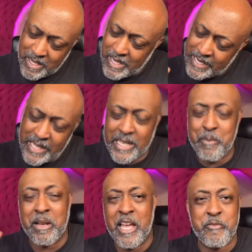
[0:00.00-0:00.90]
I got to get
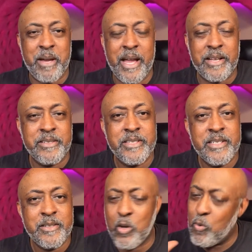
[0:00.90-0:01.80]
my life back.
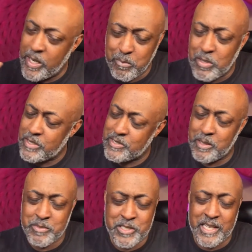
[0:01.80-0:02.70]
Go write a book or
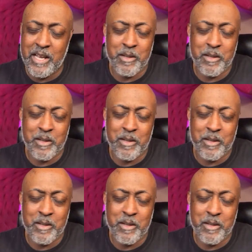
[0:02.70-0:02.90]
something. Chill out. I'm